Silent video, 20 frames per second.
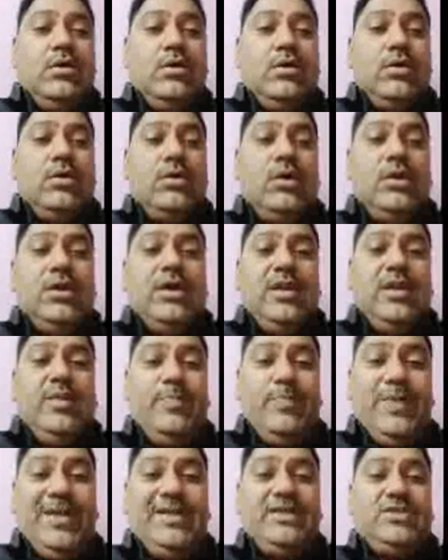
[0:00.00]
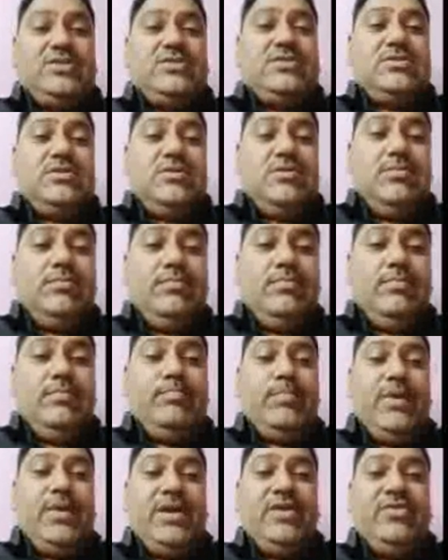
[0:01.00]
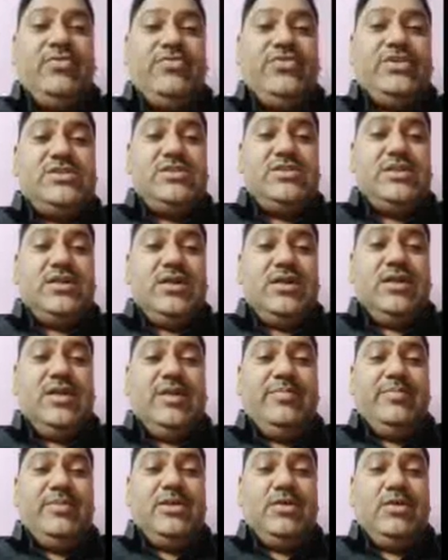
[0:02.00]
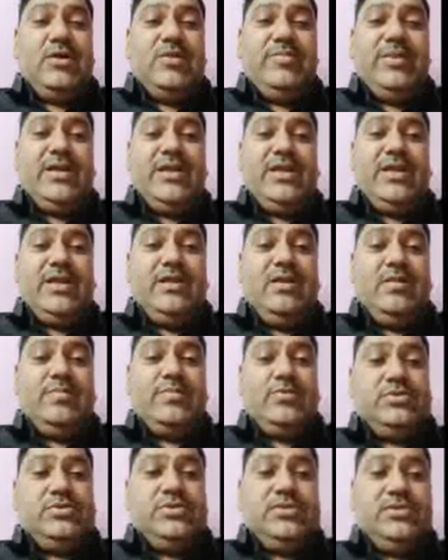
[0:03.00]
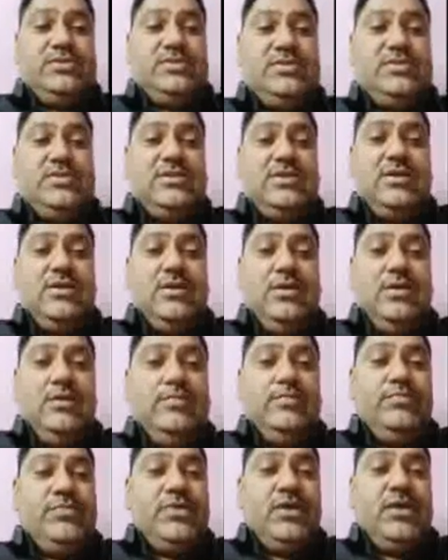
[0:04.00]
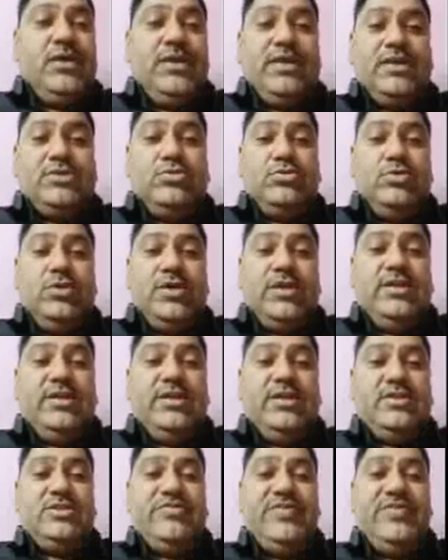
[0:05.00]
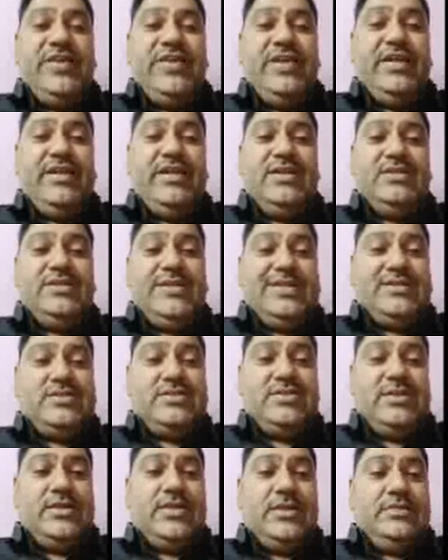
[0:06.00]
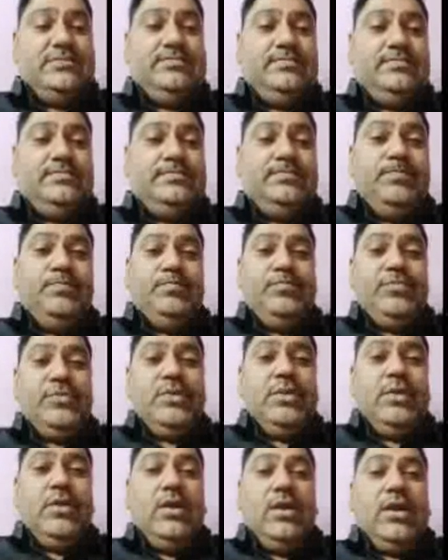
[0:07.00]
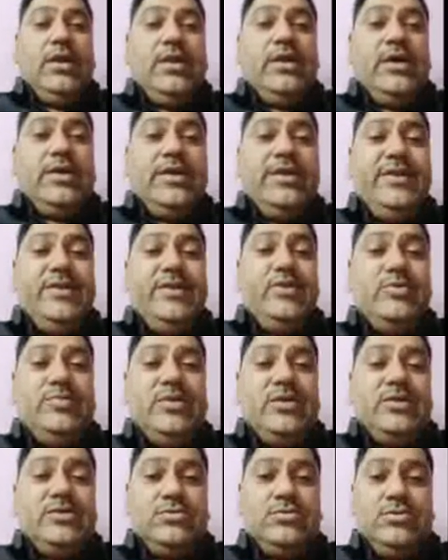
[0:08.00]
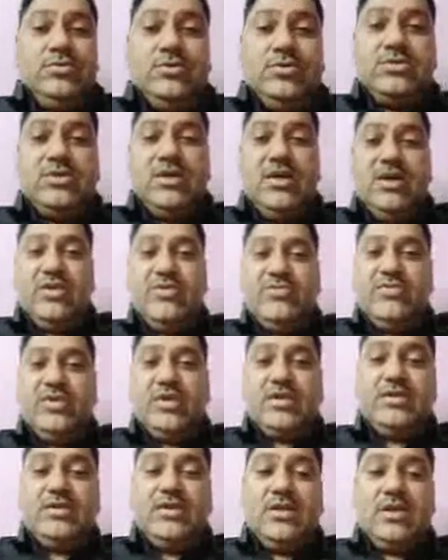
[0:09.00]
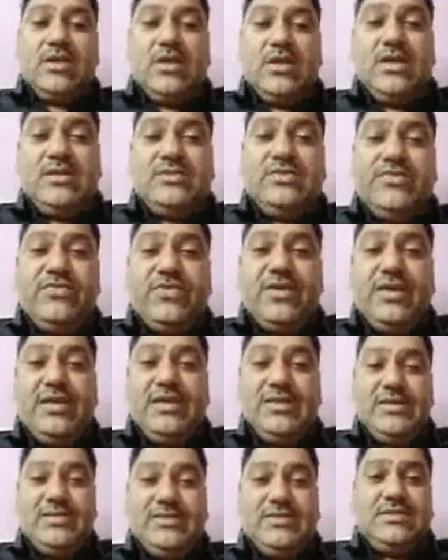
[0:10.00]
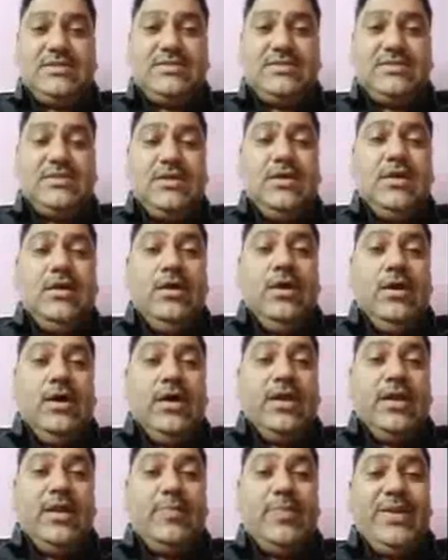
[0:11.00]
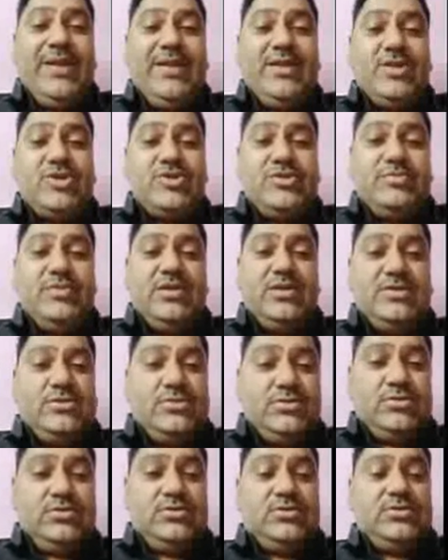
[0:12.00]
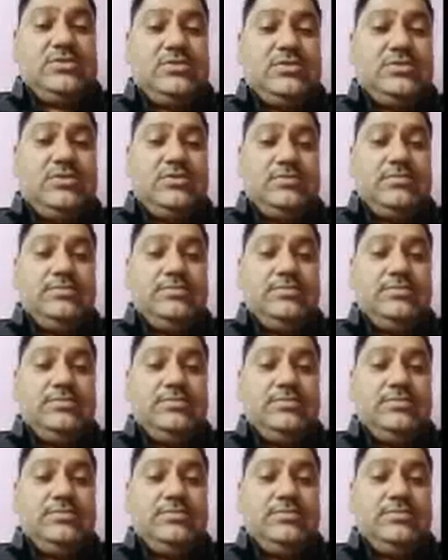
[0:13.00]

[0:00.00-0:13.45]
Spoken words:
or replenished by physical, chemical or mechanical process like solar energy, wind energy, etc. And renewable resource are further classified as replenishable resource.